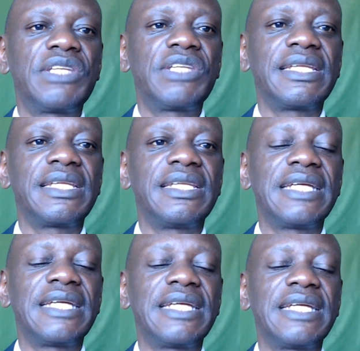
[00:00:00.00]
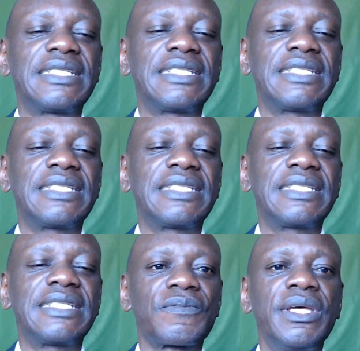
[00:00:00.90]
to get from other dietary
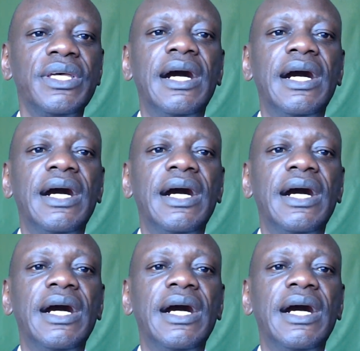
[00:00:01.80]
sources.